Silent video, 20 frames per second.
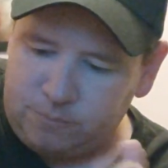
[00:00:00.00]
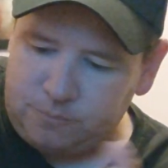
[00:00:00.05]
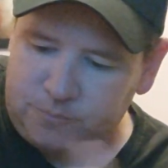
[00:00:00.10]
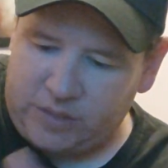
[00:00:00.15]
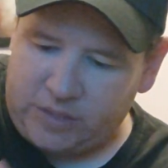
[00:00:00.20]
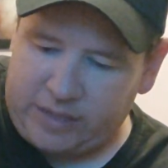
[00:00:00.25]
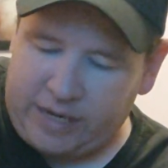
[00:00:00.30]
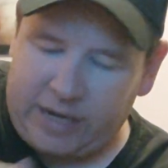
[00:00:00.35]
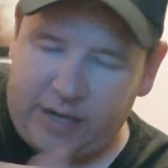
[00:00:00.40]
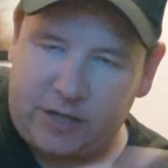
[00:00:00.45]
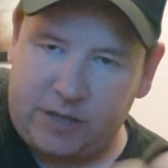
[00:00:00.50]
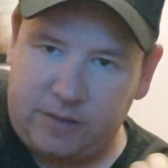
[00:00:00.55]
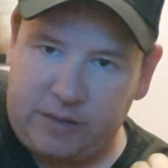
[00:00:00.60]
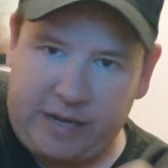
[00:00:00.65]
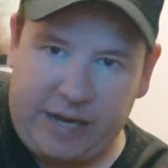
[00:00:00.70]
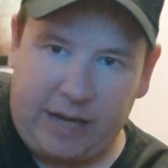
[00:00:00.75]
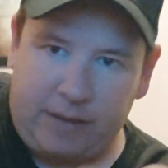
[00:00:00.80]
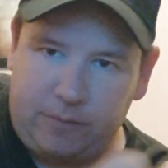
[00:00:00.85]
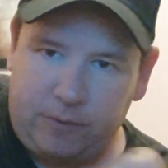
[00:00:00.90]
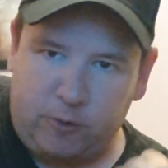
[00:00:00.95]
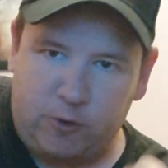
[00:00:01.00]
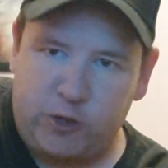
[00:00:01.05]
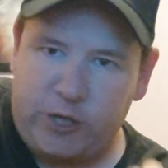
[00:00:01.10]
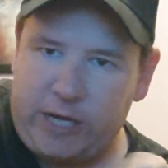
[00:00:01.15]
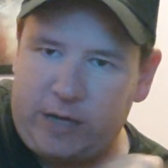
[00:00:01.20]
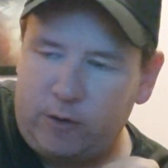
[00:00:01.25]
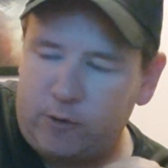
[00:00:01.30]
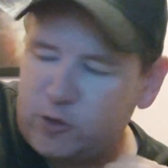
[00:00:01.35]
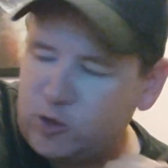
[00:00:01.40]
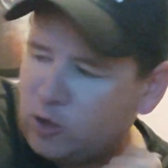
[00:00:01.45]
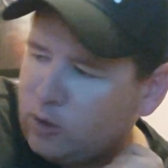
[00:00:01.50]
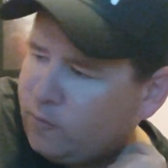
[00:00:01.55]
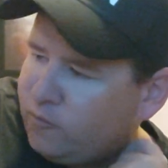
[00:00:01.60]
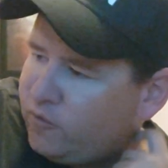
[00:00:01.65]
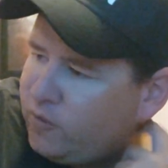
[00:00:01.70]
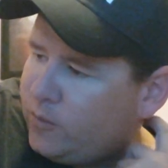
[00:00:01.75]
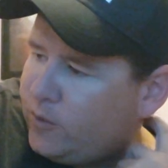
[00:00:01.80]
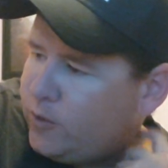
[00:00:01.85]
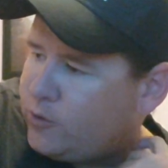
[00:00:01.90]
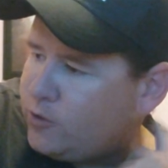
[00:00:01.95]
They got their channel term
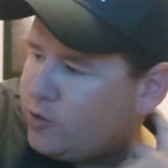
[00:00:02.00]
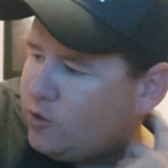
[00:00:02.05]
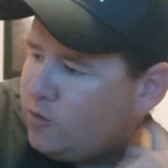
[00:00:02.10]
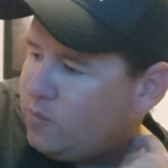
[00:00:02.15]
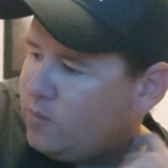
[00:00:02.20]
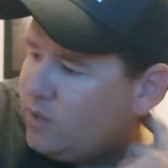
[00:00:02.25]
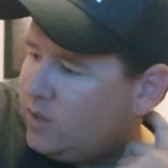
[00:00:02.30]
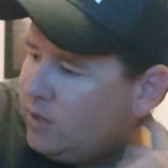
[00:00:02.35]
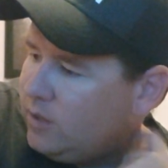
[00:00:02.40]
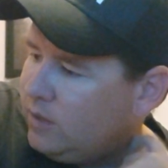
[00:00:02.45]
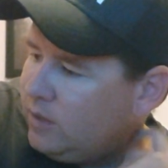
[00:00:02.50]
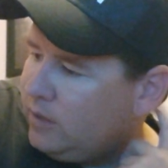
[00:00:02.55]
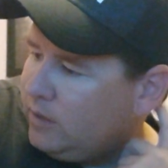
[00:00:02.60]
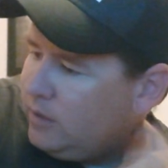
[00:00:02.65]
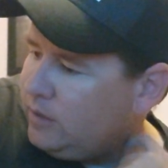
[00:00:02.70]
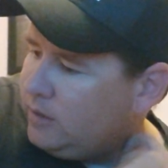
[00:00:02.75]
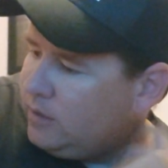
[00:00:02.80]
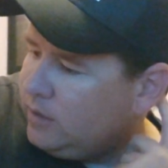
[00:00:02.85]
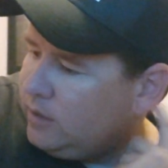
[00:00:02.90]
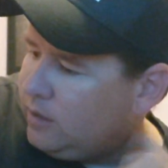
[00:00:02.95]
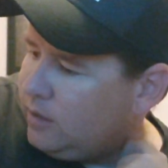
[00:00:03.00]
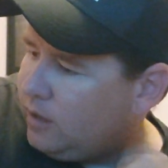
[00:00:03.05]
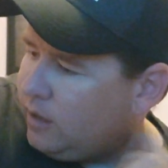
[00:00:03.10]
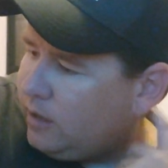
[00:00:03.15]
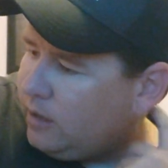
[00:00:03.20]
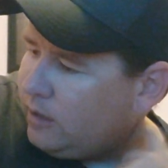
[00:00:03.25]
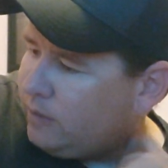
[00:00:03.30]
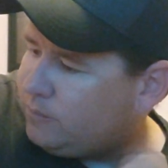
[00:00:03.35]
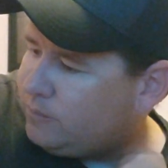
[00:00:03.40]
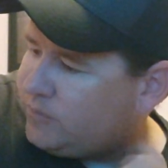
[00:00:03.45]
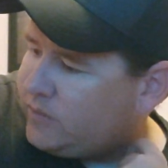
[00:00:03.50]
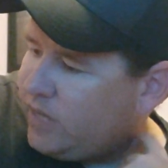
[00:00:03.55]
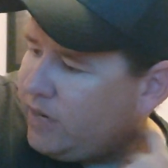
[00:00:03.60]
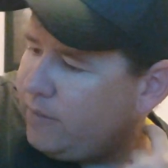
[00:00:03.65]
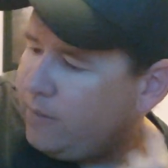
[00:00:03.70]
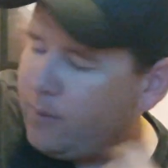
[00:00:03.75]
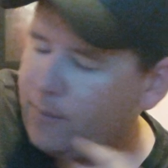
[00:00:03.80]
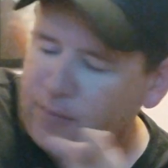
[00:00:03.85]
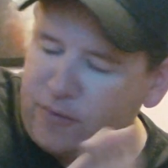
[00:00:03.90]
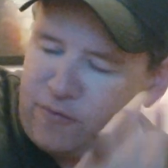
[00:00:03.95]
from YouTube. Can't
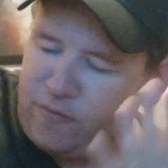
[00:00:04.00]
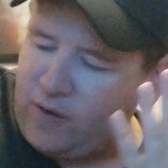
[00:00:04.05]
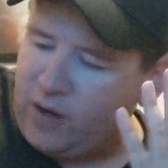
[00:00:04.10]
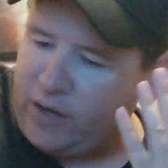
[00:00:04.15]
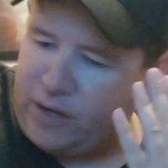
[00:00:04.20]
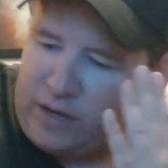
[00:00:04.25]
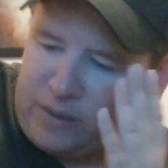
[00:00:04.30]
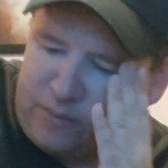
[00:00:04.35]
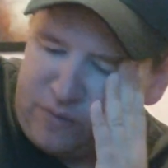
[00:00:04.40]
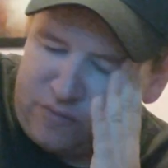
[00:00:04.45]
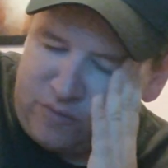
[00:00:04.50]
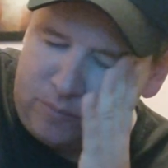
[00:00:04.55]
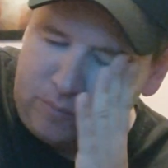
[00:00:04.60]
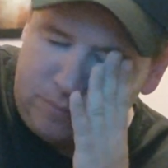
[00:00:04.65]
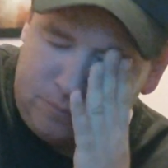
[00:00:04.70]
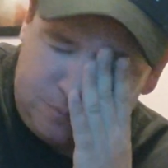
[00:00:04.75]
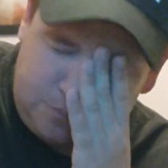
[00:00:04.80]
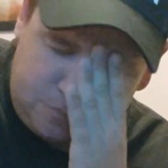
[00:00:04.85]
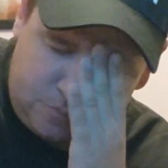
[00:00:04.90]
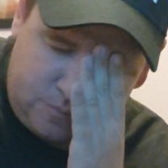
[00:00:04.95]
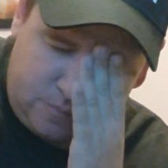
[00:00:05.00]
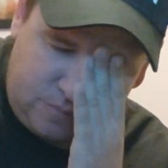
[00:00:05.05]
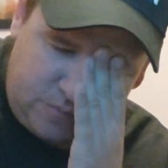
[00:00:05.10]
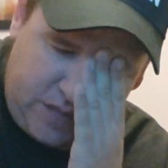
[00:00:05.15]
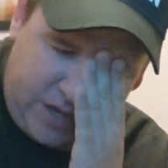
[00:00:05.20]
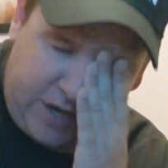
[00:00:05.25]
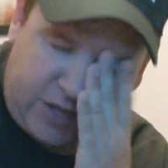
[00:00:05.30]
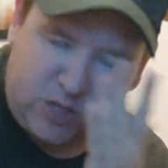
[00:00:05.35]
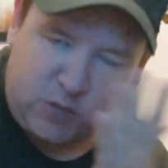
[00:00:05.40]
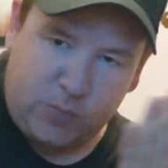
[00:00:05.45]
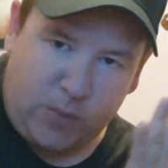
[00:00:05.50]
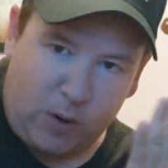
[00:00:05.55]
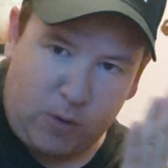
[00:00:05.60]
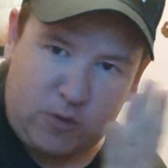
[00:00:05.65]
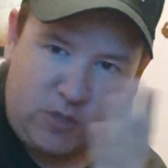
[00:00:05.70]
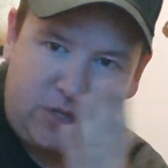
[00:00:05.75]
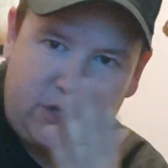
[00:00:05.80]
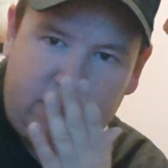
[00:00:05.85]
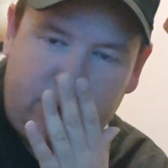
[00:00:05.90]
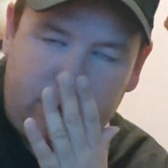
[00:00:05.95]
remember the fucking name of them. They
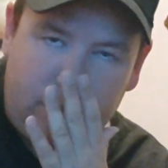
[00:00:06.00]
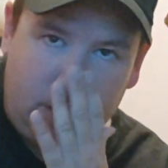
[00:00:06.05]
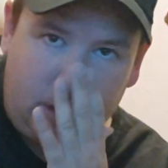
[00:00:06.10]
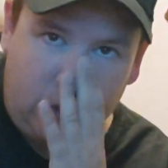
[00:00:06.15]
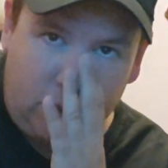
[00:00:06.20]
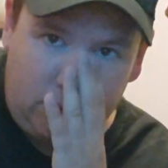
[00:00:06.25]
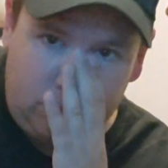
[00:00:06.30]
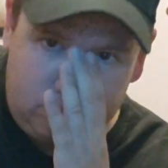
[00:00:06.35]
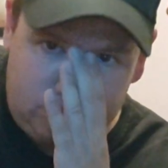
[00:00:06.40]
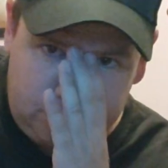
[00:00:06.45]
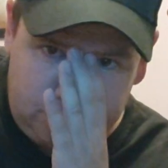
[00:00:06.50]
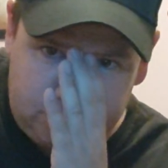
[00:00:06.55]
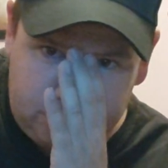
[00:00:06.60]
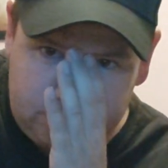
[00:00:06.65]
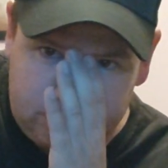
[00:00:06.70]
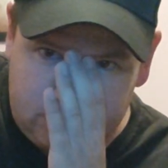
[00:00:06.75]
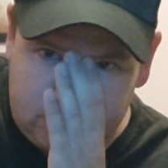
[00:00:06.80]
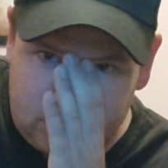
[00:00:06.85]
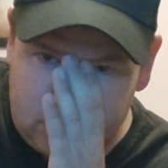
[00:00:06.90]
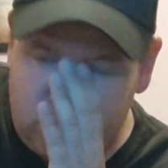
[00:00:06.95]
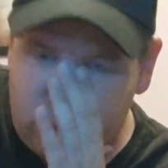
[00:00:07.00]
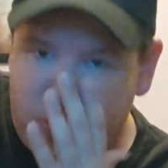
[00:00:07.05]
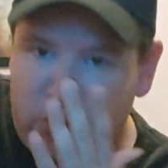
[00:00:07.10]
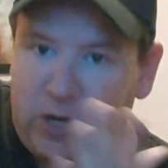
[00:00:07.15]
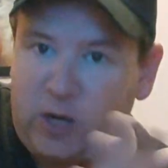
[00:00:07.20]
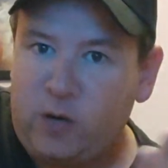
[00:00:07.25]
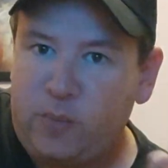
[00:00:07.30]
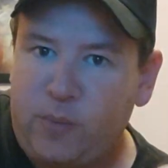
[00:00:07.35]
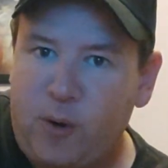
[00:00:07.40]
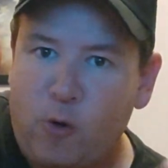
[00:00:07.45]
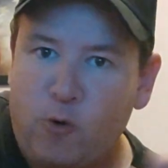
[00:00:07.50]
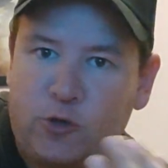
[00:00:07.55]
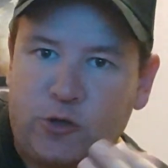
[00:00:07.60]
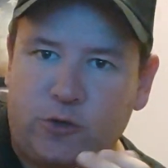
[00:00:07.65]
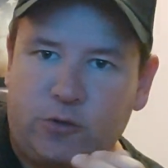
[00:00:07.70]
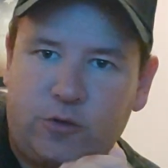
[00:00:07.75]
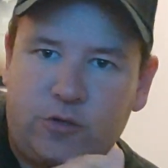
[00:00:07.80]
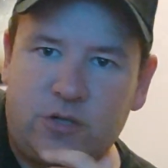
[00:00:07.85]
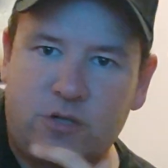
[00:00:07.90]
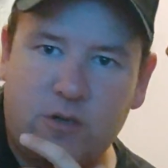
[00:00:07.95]
exposed it. Predator
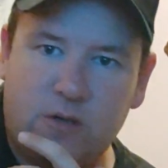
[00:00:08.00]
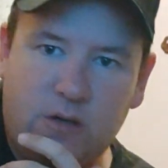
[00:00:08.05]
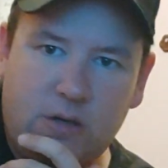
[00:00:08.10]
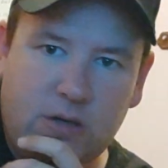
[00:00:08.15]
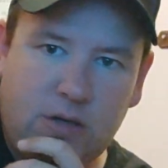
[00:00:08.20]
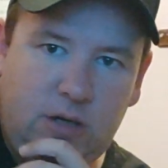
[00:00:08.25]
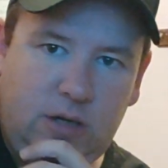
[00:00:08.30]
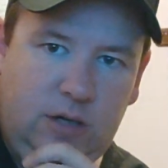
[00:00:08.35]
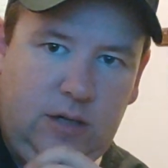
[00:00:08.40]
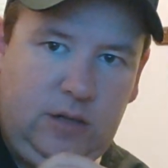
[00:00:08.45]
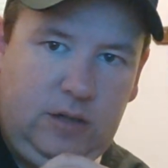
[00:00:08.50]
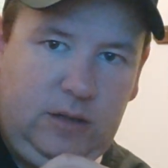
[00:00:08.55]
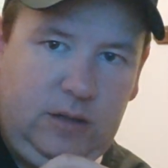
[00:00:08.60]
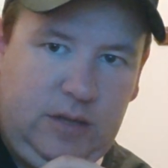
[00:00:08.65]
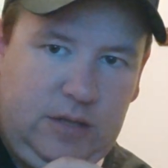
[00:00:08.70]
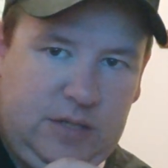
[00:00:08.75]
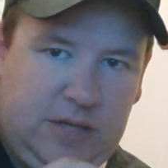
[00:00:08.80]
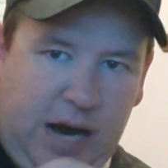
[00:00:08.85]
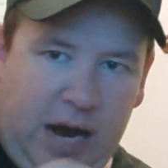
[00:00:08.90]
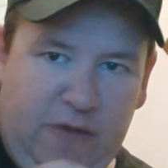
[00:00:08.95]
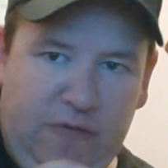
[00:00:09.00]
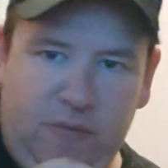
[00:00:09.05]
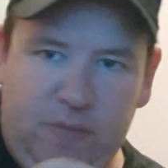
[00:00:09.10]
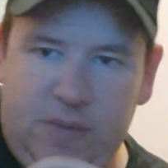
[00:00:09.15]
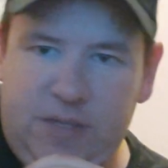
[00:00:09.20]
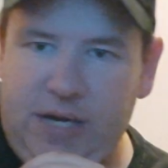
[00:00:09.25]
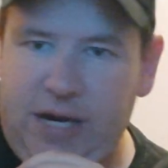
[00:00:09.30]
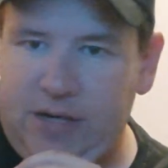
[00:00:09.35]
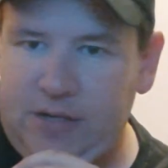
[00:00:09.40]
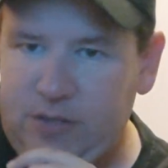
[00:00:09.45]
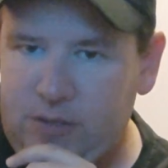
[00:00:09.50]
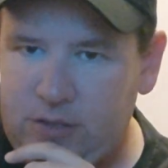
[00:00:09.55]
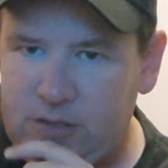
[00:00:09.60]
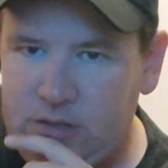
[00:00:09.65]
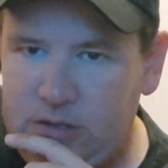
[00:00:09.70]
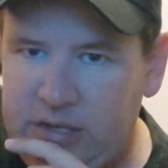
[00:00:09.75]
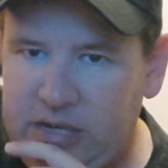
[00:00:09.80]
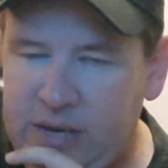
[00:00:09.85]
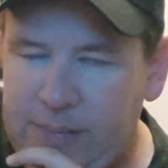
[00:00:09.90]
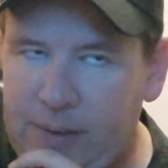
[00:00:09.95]
Poachers. This guy from Texas.
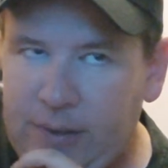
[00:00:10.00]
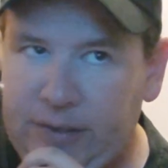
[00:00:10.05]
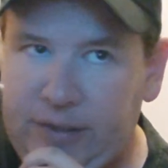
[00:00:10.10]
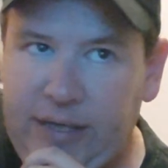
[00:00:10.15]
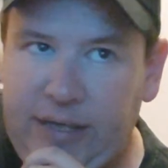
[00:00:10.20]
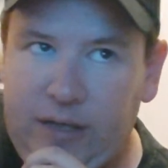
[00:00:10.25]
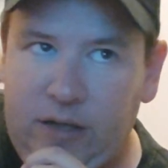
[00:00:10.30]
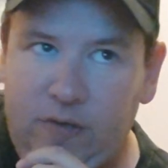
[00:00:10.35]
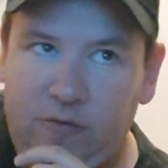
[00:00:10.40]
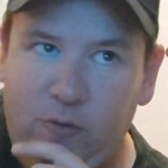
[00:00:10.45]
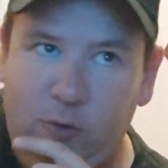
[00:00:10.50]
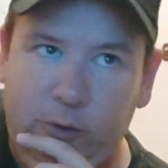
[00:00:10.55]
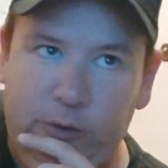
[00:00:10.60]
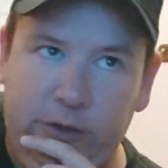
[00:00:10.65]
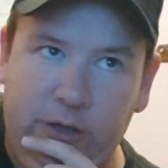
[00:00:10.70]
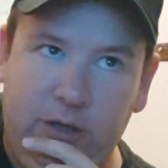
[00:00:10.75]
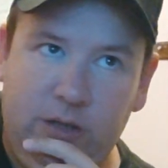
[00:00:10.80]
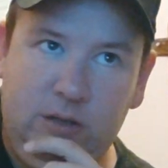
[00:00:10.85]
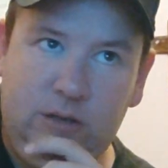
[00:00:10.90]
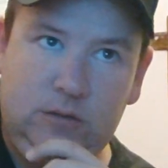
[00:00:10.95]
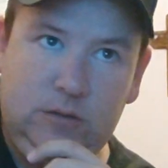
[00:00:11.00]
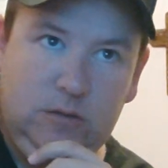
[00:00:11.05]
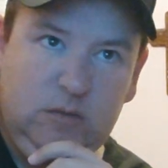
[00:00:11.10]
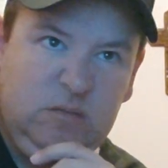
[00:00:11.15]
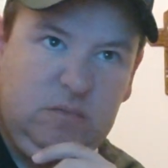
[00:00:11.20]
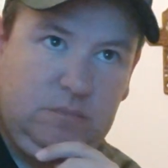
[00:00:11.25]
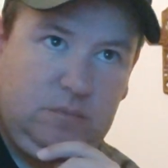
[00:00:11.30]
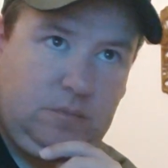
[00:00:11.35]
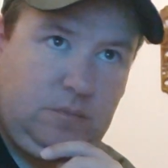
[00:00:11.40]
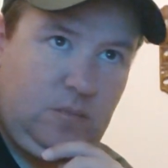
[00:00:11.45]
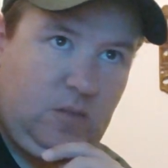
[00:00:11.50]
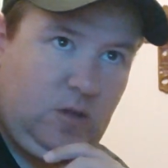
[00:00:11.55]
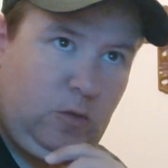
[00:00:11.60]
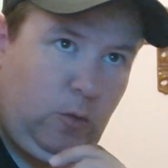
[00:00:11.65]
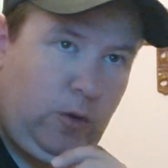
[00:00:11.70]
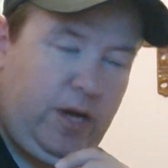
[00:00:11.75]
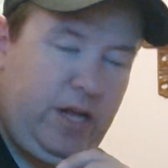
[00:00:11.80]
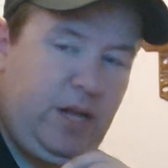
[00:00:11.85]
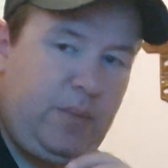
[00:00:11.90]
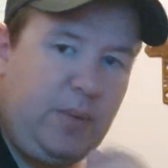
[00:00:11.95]
He came out to California.
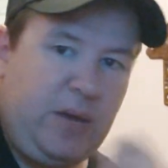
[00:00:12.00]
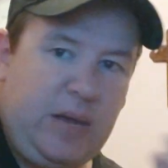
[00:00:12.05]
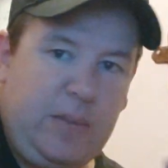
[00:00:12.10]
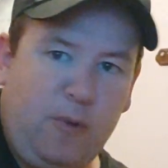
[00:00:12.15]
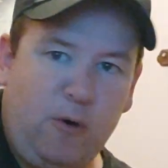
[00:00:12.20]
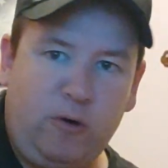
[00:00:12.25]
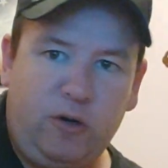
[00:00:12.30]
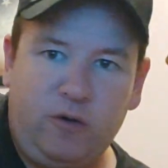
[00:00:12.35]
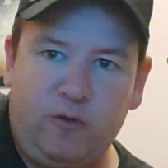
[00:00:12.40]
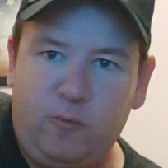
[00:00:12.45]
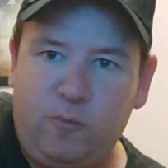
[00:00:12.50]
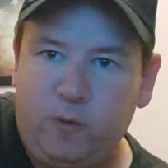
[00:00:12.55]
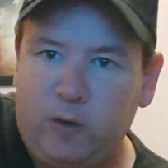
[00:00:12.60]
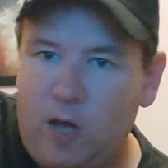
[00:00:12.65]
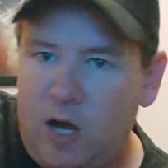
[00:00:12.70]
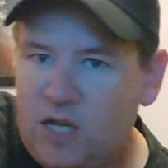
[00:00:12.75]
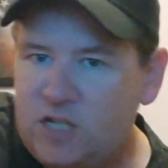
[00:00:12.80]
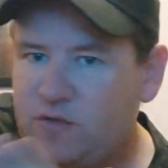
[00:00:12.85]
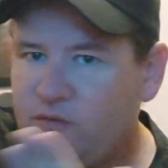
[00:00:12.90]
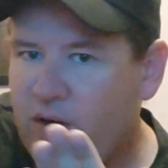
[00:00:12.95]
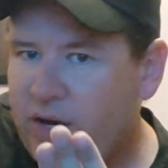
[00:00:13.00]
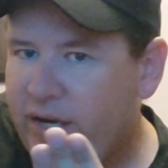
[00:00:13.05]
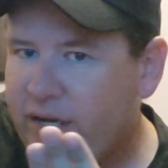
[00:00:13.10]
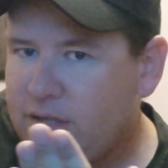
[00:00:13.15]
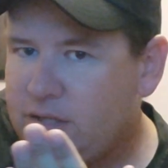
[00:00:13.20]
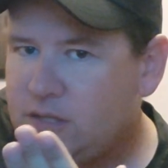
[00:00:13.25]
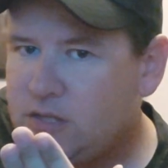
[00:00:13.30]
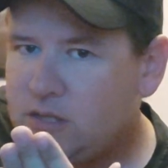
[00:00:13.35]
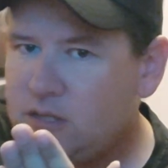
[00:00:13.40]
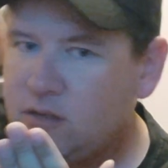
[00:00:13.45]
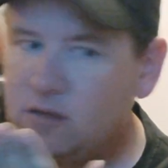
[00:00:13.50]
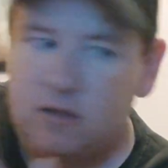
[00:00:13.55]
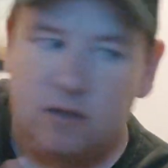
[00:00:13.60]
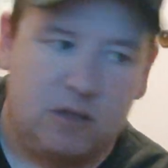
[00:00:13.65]
Well, EDP moved to Las Vegas.